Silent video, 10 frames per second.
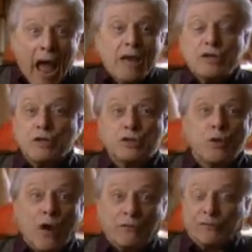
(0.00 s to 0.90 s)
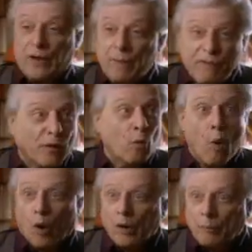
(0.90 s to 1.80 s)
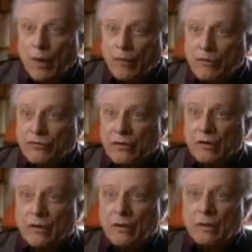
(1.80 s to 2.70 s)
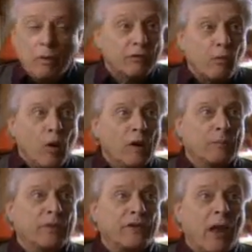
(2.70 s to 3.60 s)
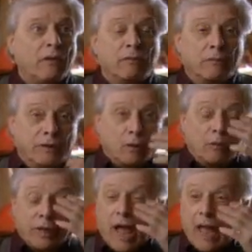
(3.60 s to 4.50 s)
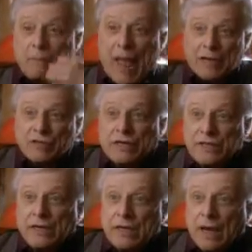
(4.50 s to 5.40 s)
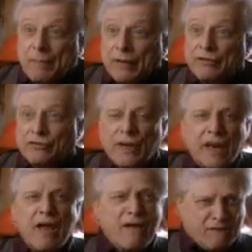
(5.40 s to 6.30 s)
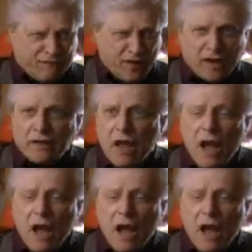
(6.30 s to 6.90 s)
I should do a freebie for Warner Brothers? What is Warner Brothers out, with an eye patch and a tin cup on the street? Fuck